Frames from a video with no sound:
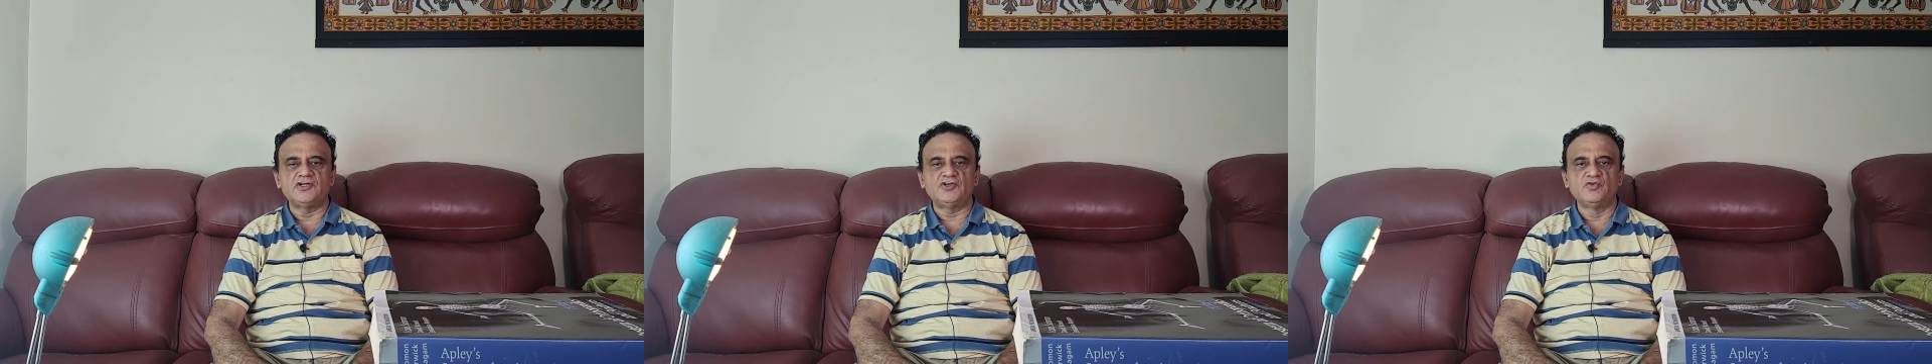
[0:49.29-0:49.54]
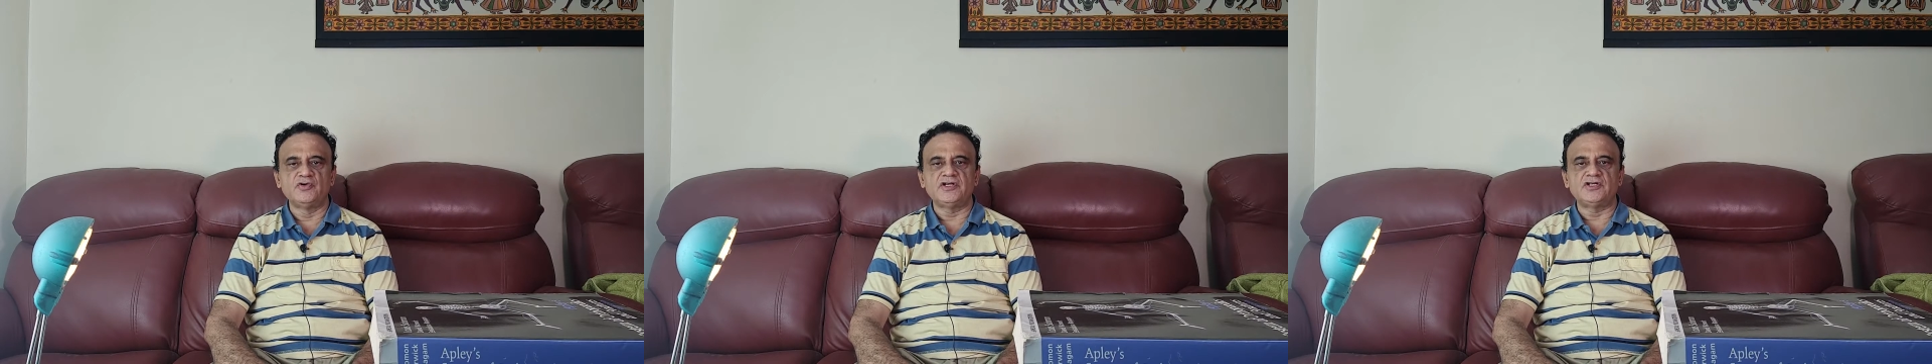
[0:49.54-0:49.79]

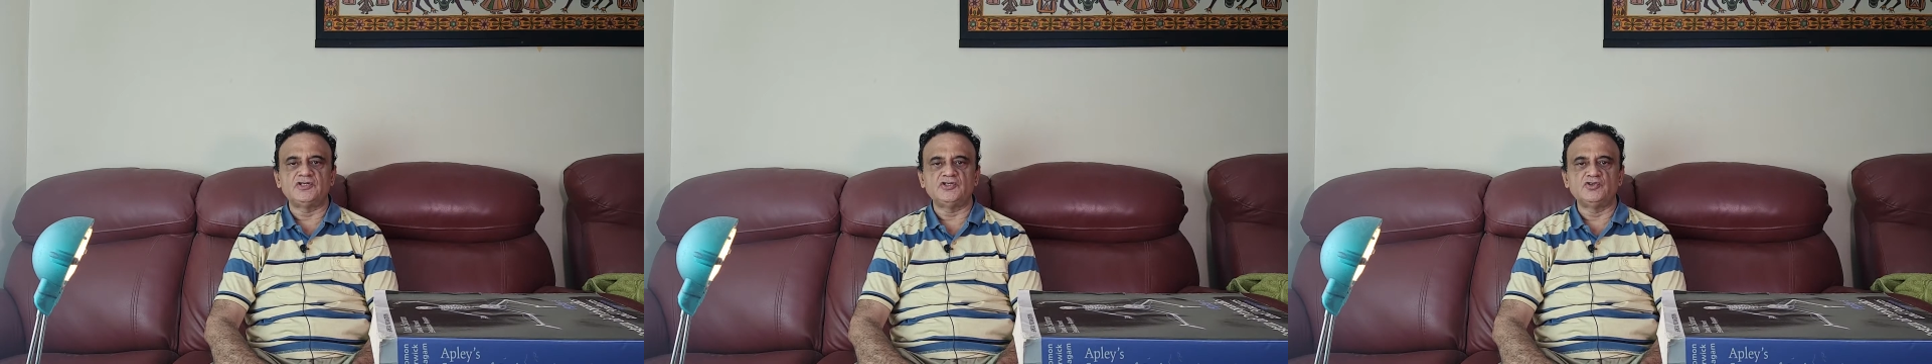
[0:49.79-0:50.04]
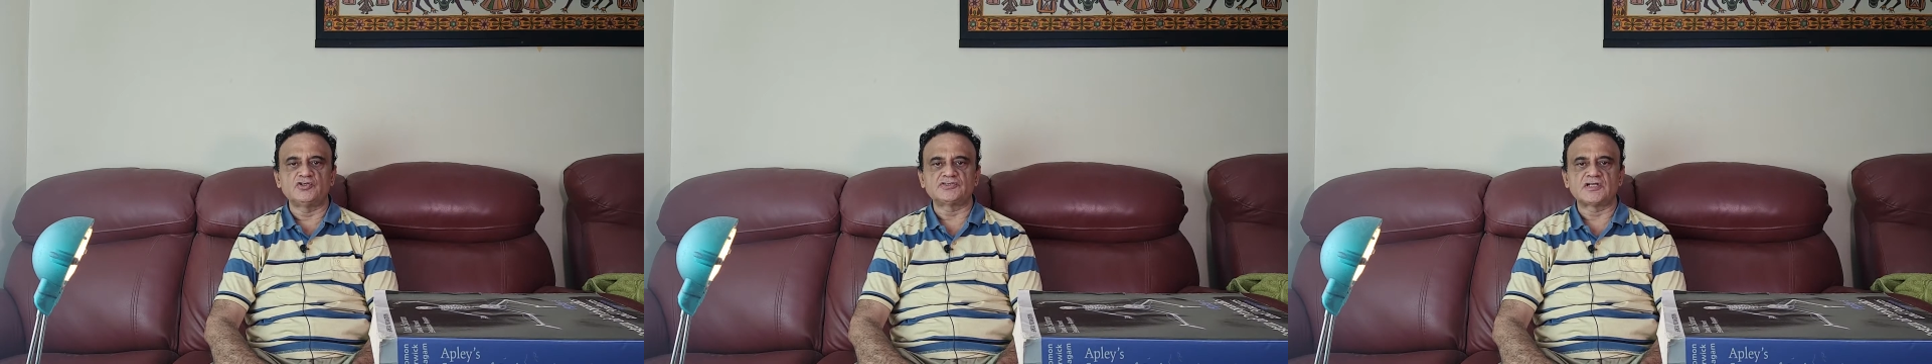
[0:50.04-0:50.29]

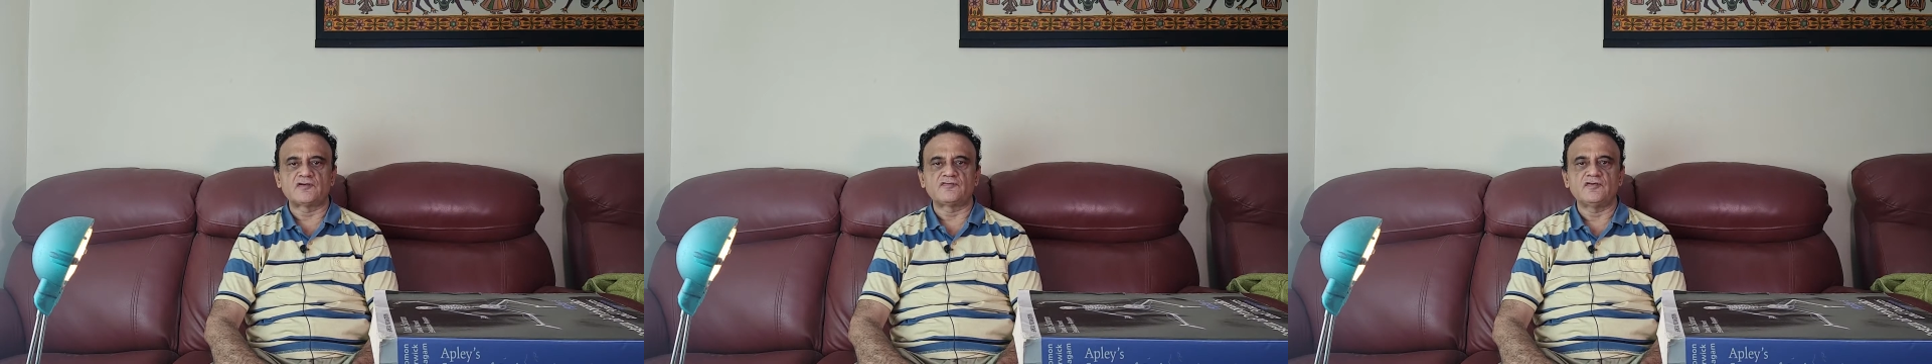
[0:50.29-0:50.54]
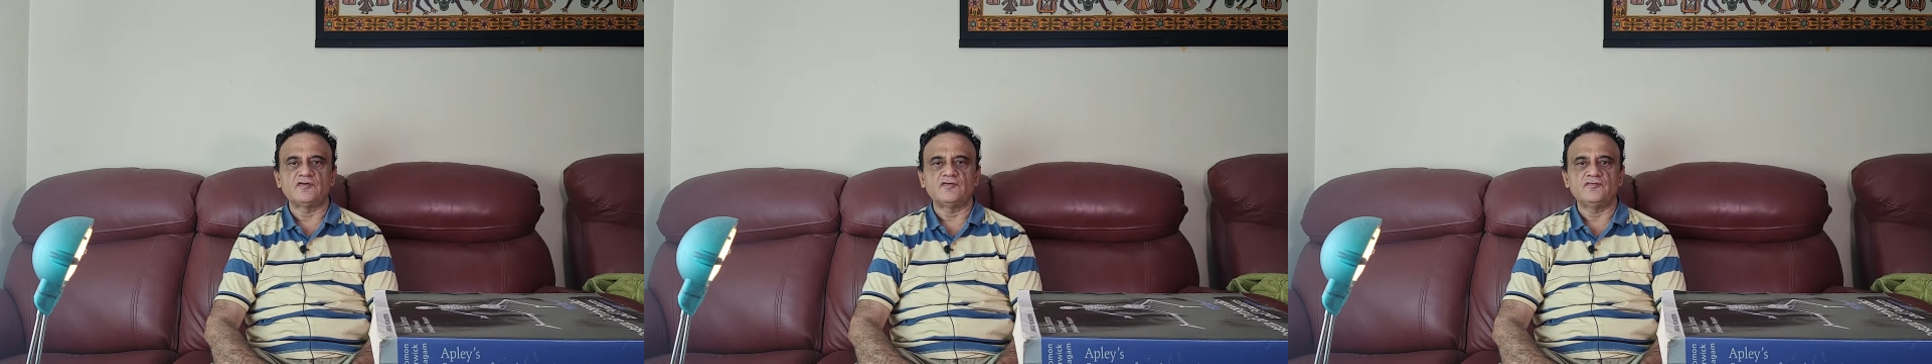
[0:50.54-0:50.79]
do-it-yourself
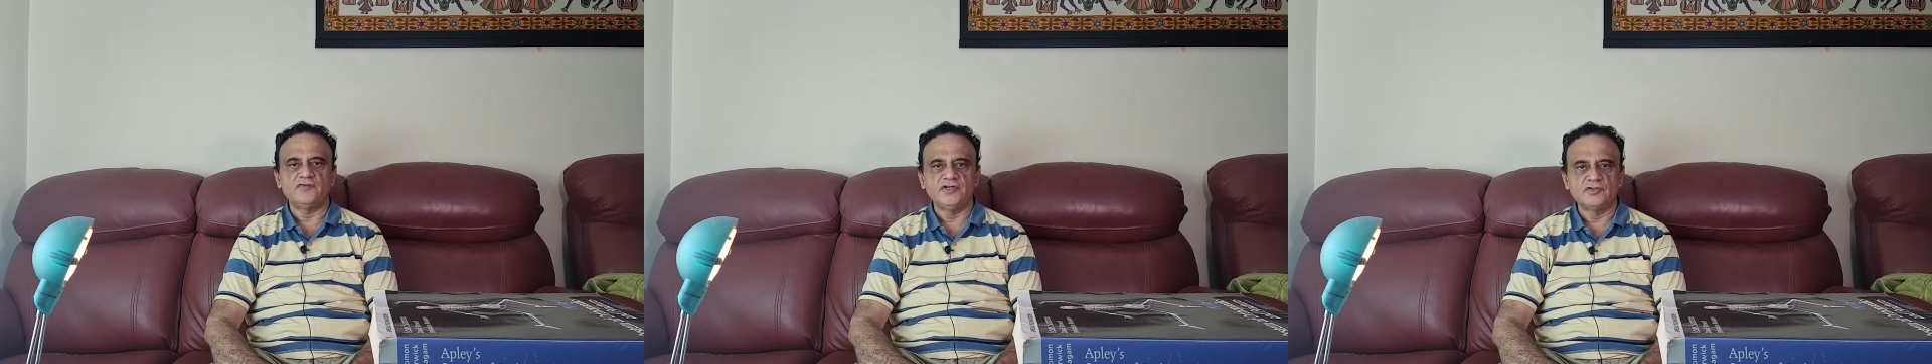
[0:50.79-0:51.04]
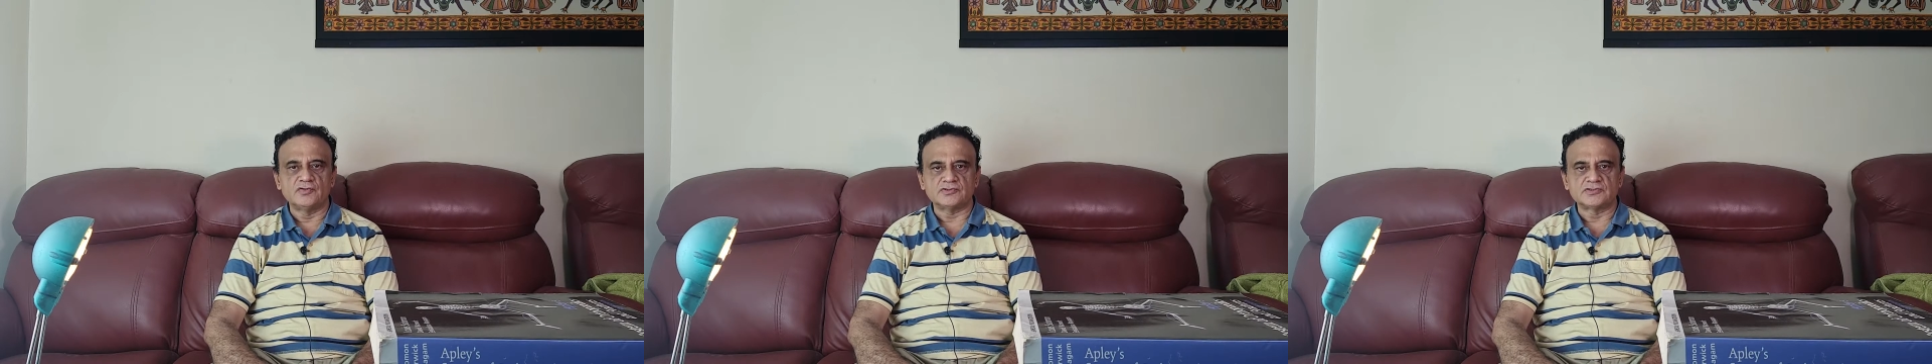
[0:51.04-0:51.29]

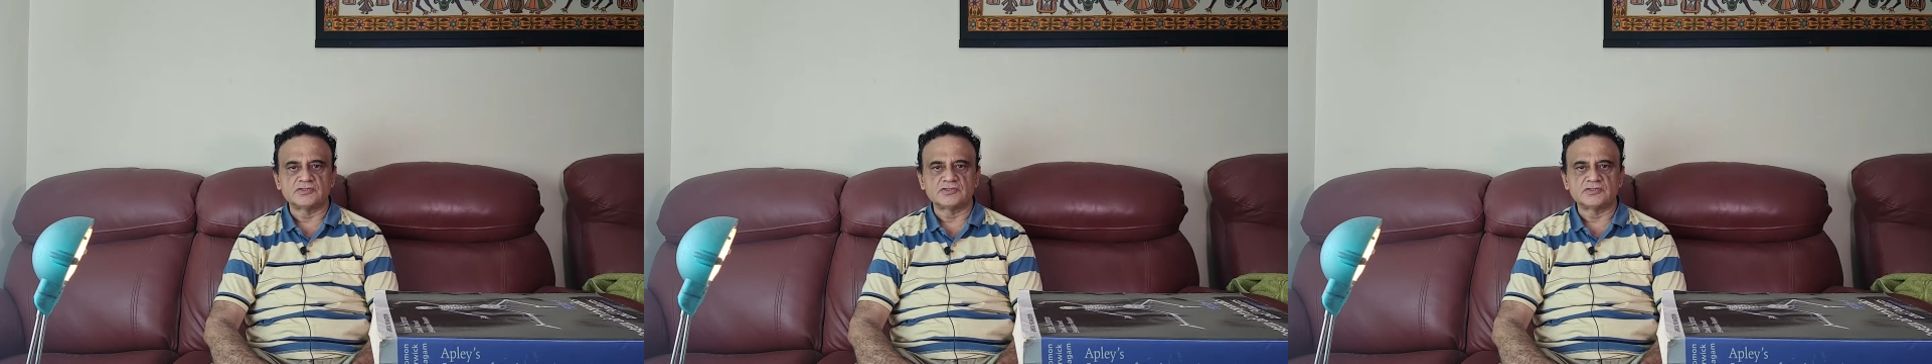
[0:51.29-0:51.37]
videos.